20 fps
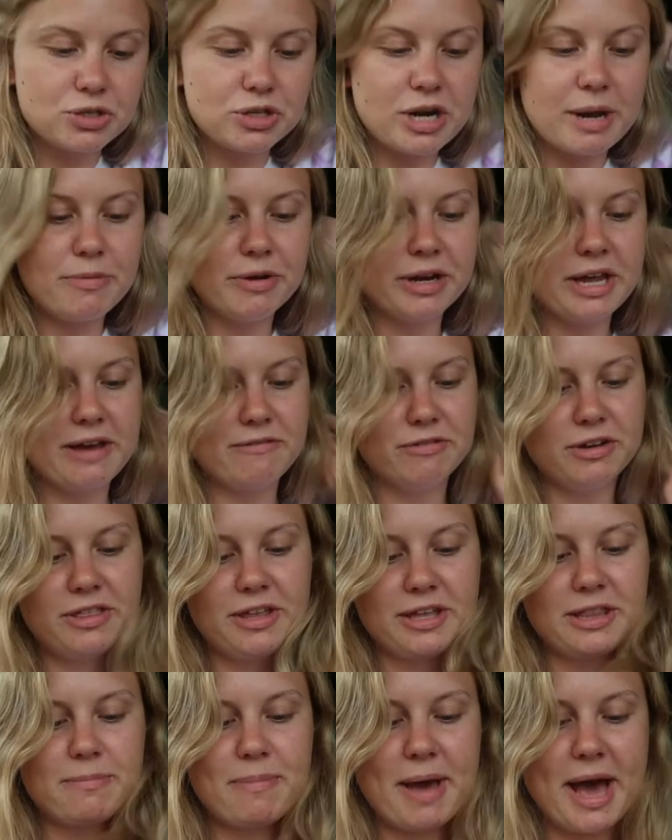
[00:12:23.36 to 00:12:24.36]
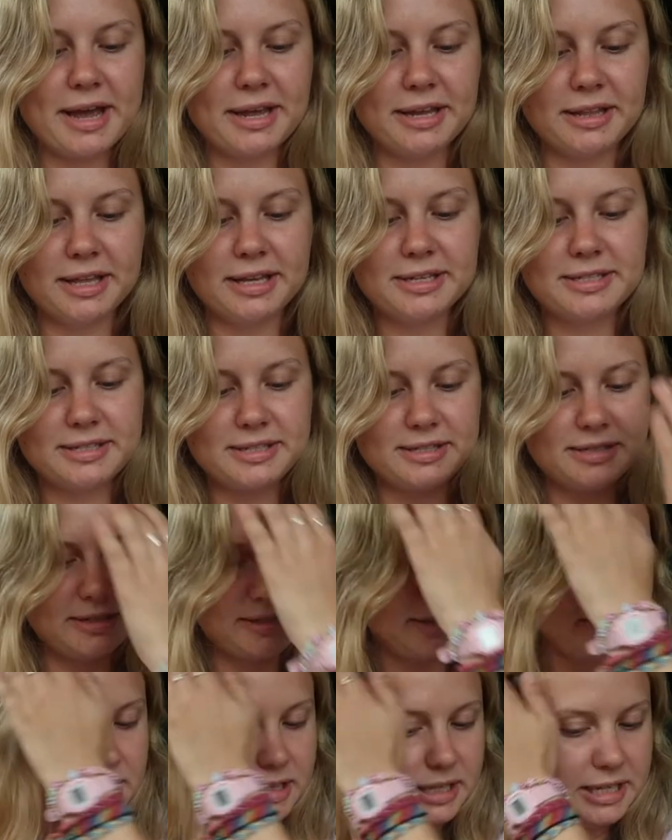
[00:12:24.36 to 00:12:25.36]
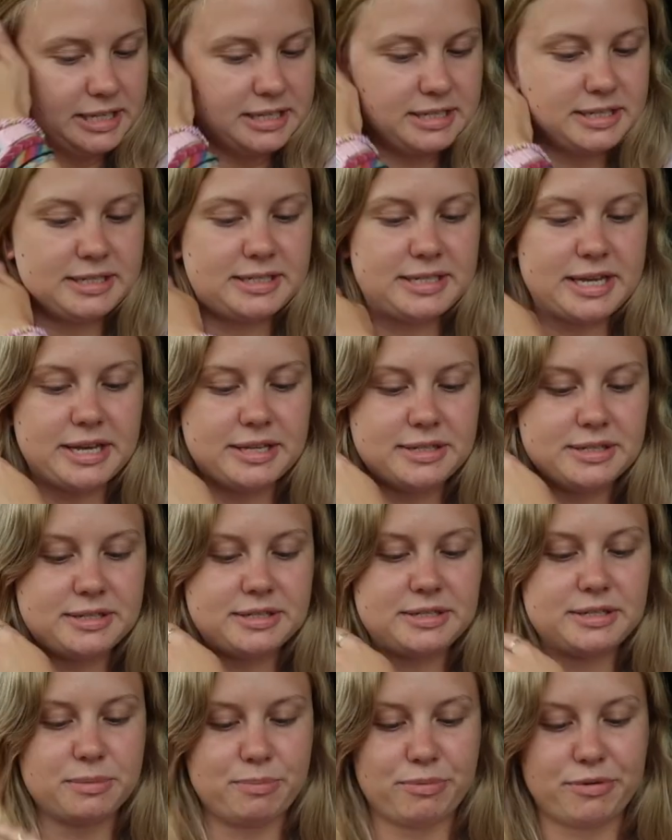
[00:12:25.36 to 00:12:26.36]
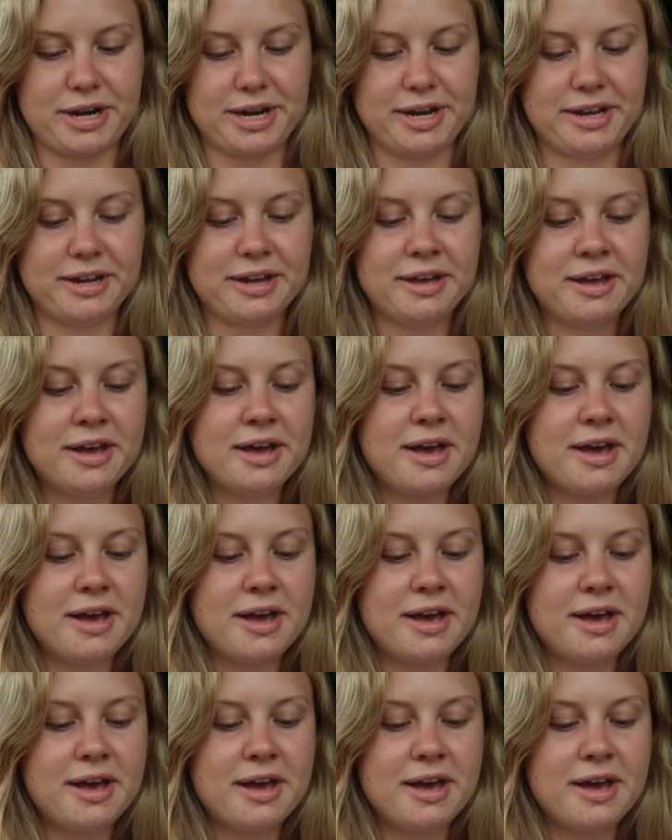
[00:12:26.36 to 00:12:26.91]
Should I bring everything the packing list says to bring?